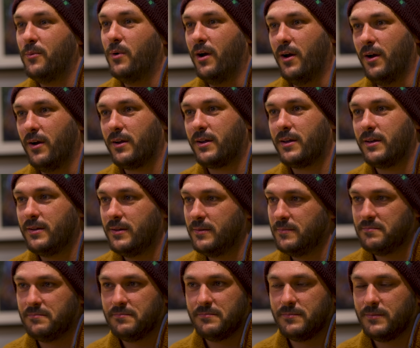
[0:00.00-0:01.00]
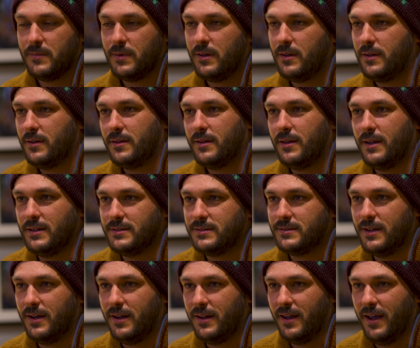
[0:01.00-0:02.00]
work,
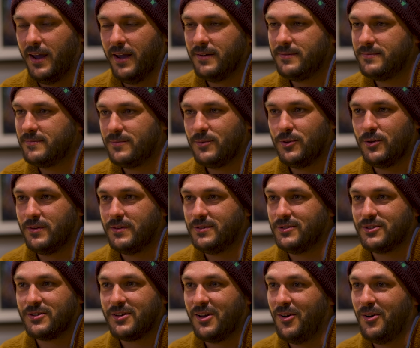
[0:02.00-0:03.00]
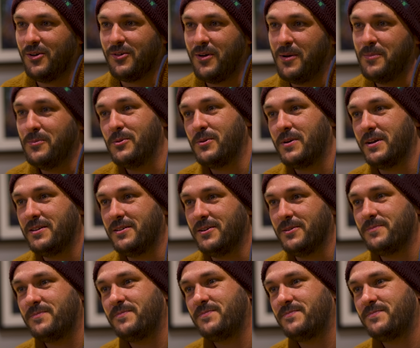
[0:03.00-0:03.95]
it's, uh, yeah, you just can't grumble, can you?